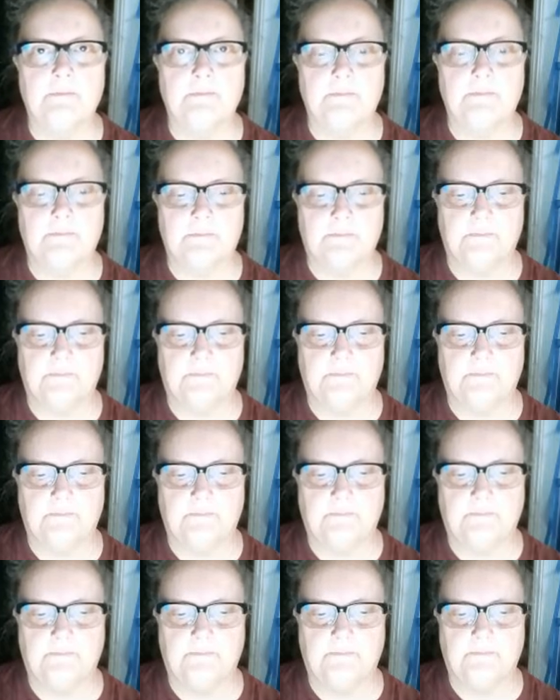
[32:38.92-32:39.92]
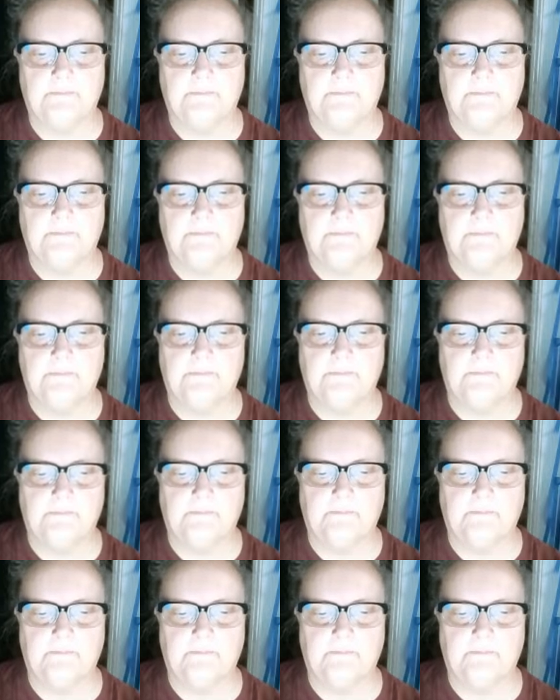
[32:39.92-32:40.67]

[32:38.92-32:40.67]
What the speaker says: (silence)